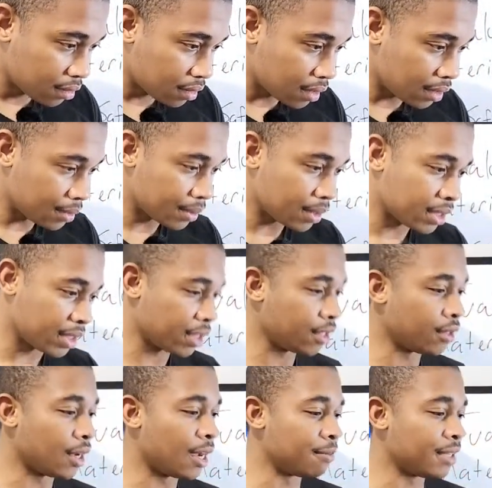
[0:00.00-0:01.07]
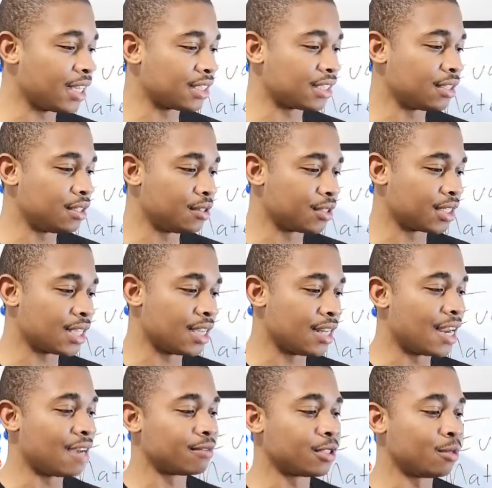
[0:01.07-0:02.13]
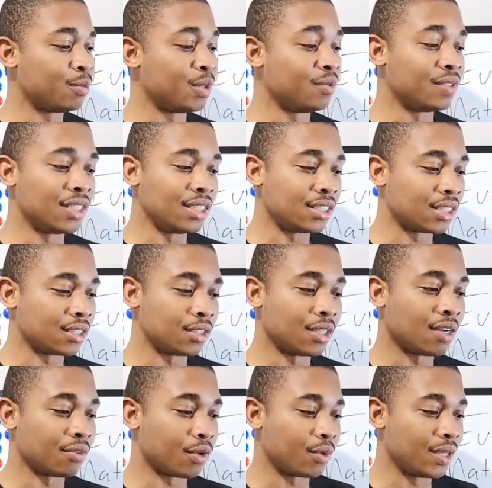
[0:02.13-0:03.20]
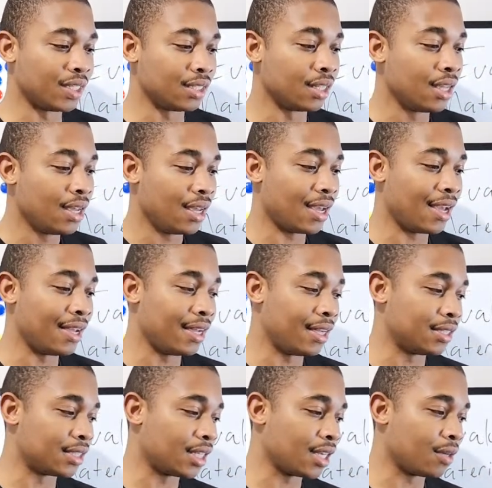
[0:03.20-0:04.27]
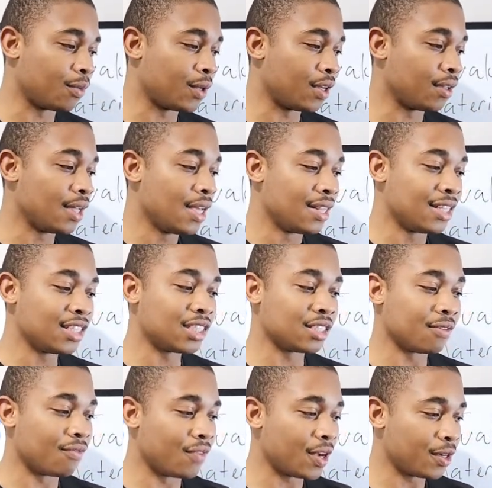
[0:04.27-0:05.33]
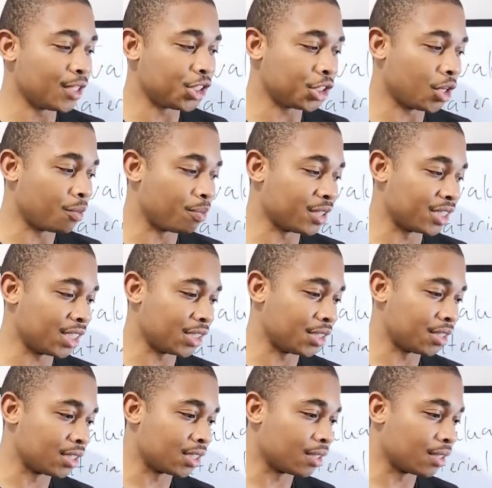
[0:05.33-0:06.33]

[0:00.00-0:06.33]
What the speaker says: Oh, so I'm guessing you're saying after the move d6, you have queen a8 check. Well, this is a very sharp position.